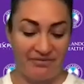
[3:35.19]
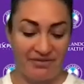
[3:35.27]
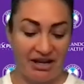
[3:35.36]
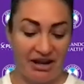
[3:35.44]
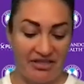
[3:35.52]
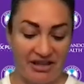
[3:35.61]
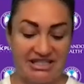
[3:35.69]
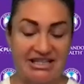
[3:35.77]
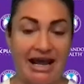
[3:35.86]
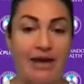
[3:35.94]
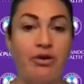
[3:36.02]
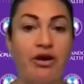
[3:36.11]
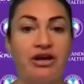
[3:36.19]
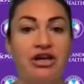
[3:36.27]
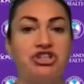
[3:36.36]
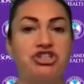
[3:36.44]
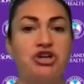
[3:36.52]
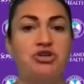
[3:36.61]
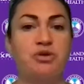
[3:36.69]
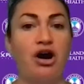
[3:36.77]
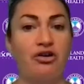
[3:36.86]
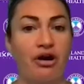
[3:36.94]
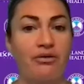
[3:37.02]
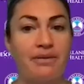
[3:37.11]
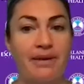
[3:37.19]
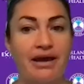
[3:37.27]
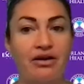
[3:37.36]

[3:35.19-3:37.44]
I think today it shows we are growing a bit